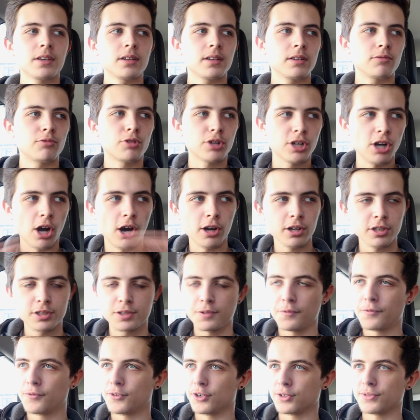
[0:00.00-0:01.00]
regardless
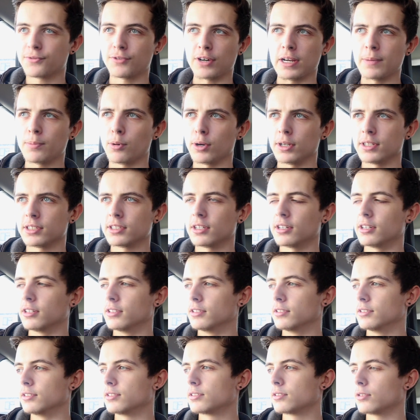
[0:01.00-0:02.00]
of just 3-point
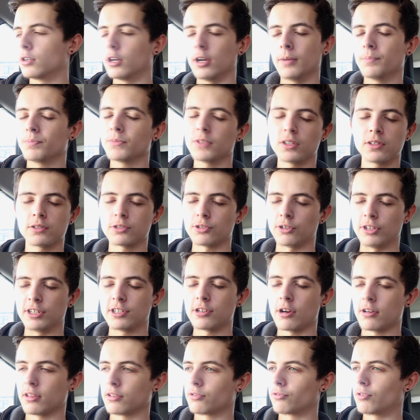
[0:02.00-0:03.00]
turns.
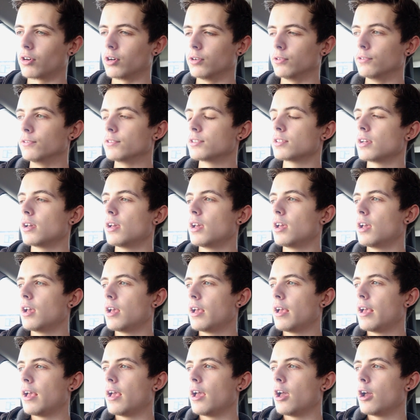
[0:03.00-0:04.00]
Turning the roads.
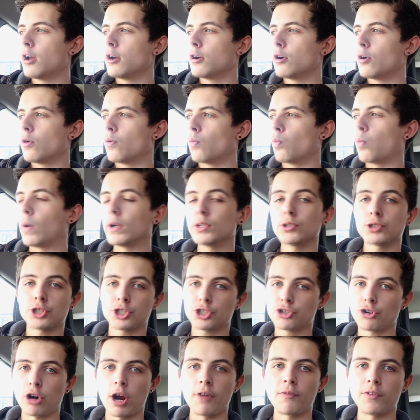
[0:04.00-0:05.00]
When you're
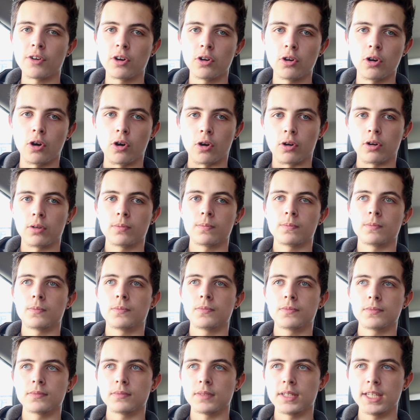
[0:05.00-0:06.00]
just driving along,
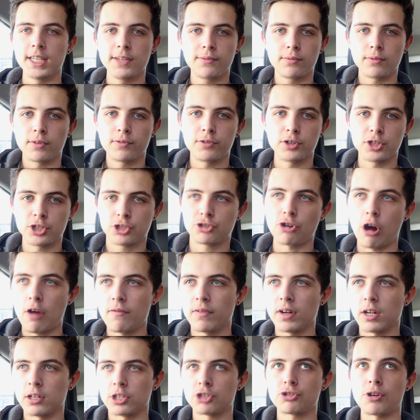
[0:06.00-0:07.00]
even if you're just
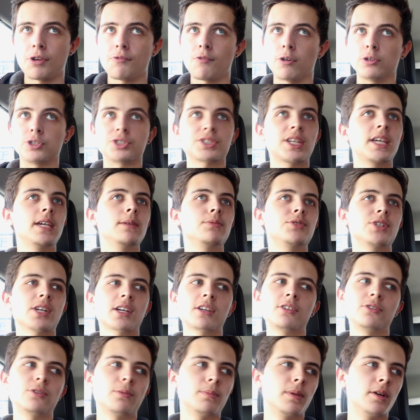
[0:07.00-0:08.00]
driving down a straight road, just keep
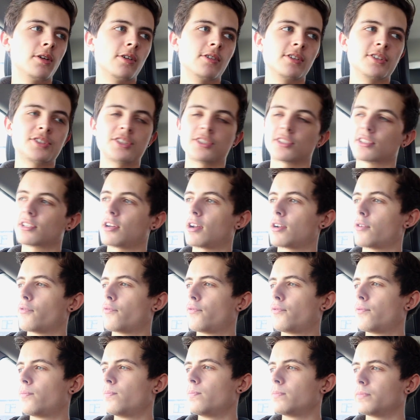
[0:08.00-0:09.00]
checking your mirrors. Just kind of
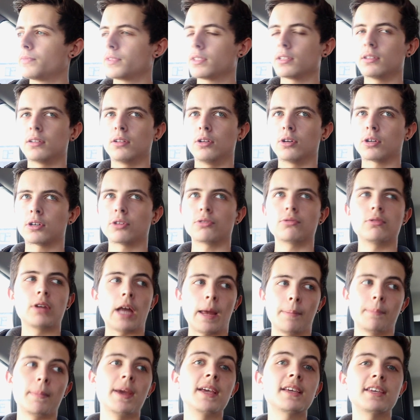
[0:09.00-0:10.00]
look
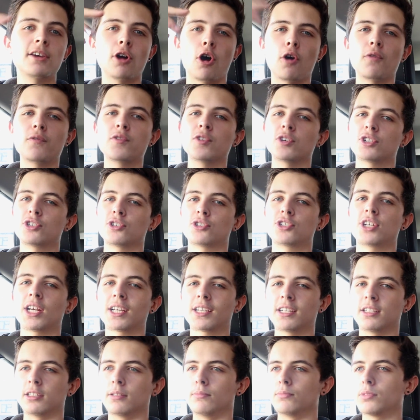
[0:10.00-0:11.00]
and make it obvious you're
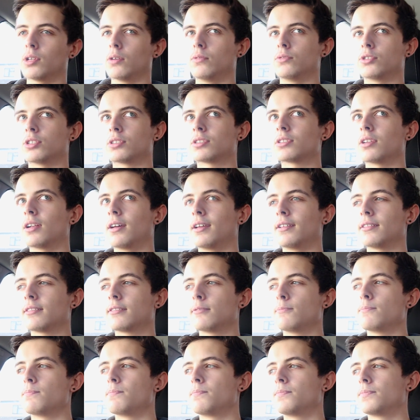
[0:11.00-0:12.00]
checking them. Don't just like
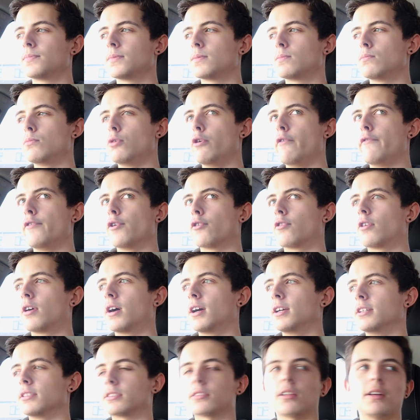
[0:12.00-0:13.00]
move your
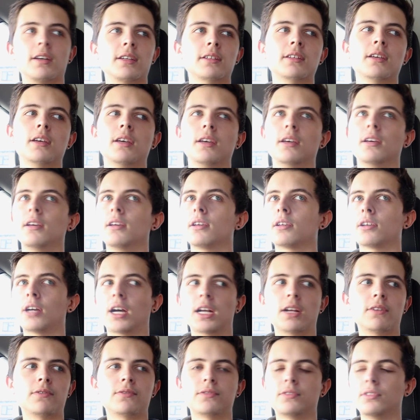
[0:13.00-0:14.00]
eyes. Like
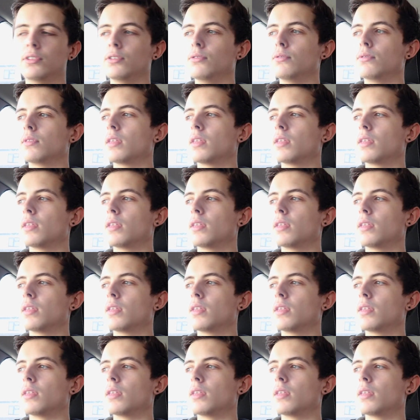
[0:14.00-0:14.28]
kind of do